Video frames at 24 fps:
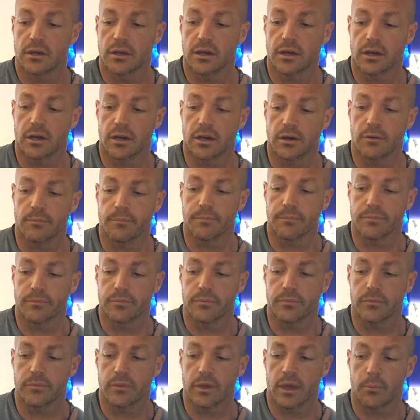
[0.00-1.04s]

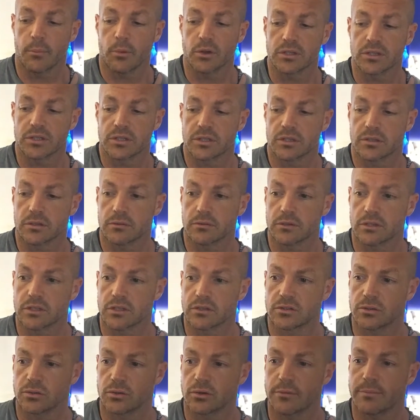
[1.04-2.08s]
And we're sort of going
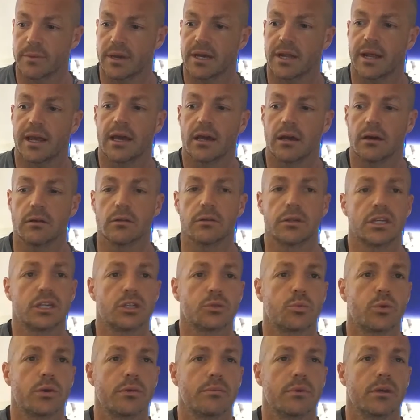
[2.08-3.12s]
to talk about how these
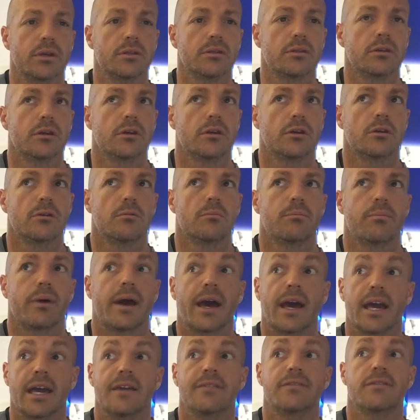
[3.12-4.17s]
women
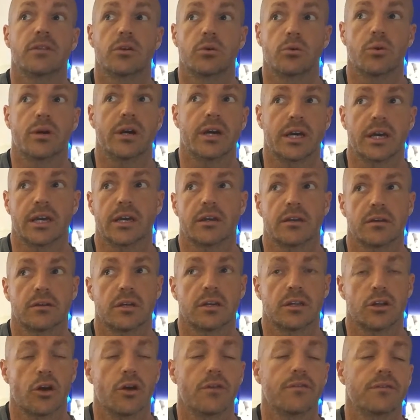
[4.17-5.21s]
paved the way,
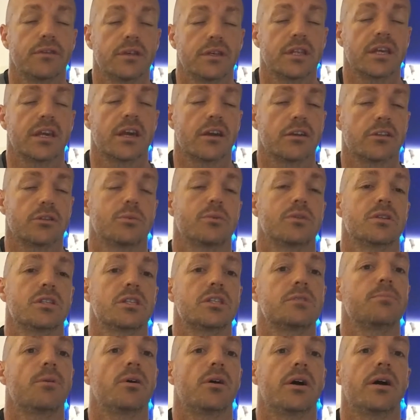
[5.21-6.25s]
and hopefully they're going to
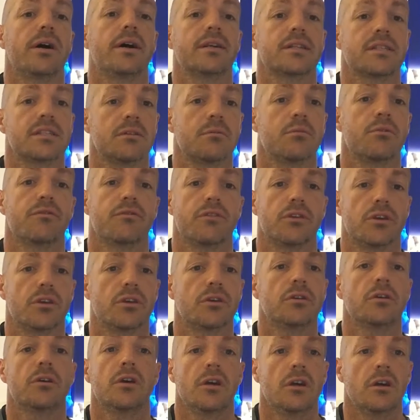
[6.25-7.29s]
inspire some of
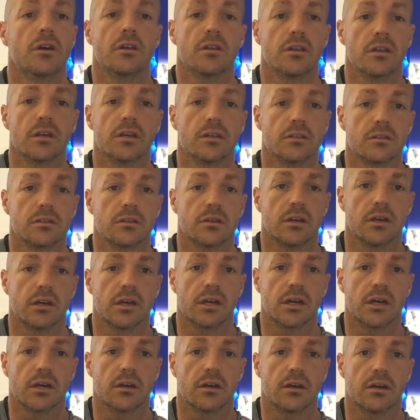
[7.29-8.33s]
you that
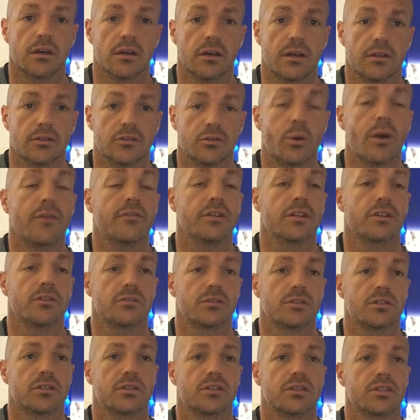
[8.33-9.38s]
do have an
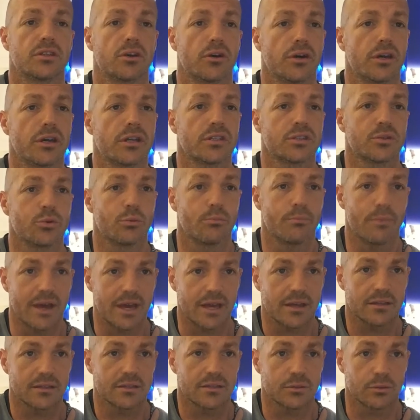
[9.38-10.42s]
interest in science or
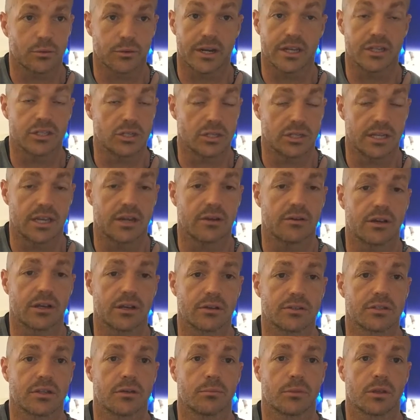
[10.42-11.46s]
maths or engineering or
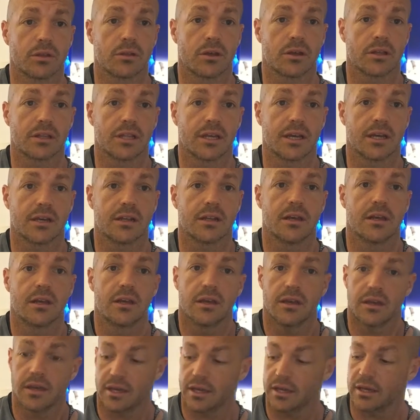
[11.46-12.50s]
something like that,
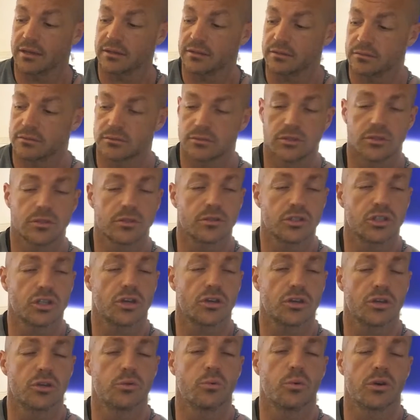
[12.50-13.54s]
and she can show
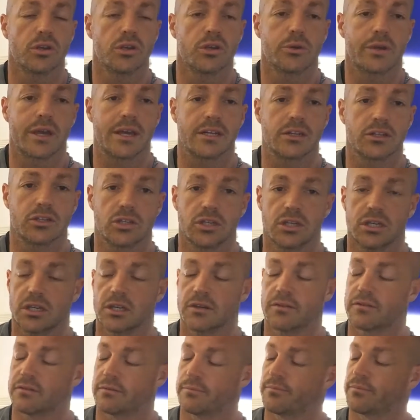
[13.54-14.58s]
you what you can
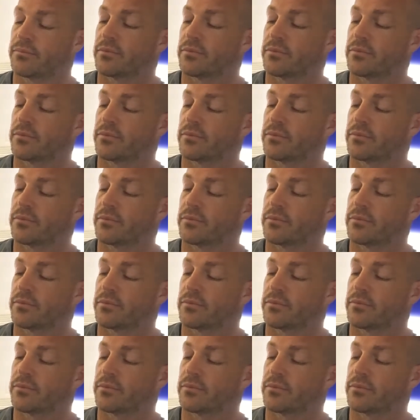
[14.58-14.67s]
achieve.